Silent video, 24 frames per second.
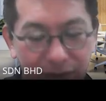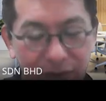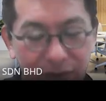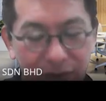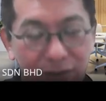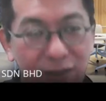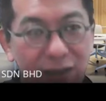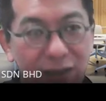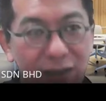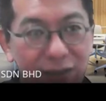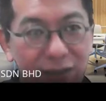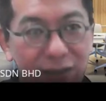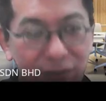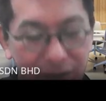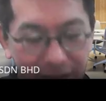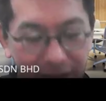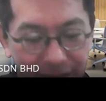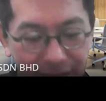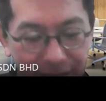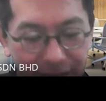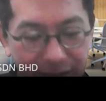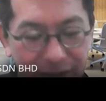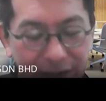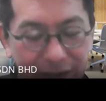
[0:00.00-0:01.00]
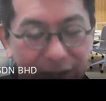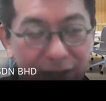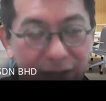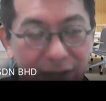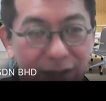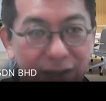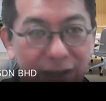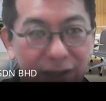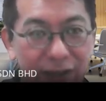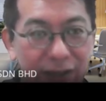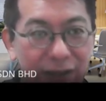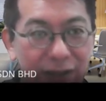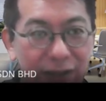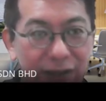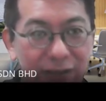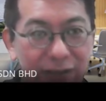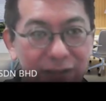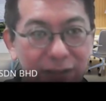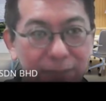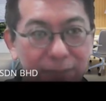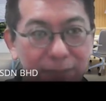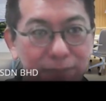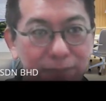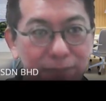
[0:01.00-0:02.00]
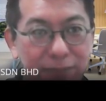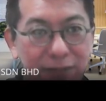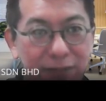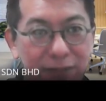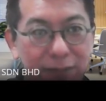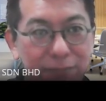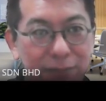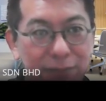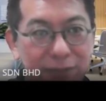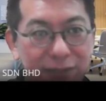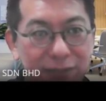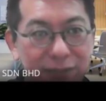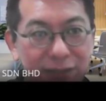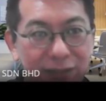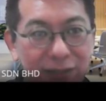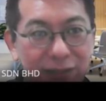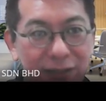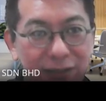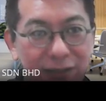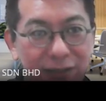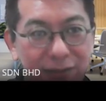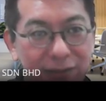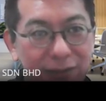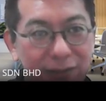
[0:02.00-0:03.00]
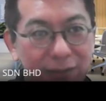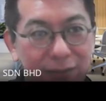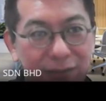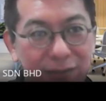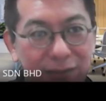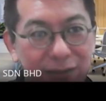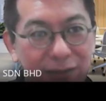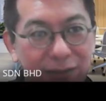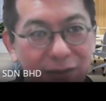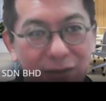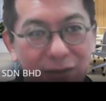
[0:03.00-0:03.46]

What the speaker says: Okay, you can key the personal the